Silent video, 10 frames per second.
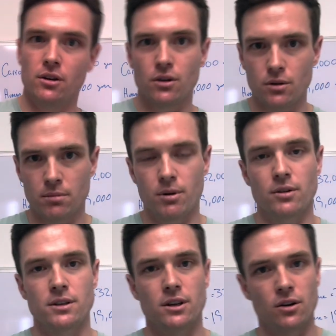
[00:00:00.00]
do eat
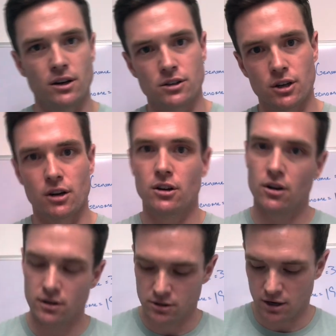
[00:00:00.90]
protein, don't eat sugar,
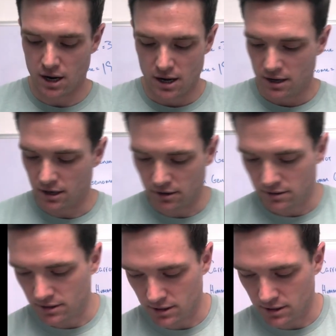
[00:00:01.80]
don't eat sugar. You know, it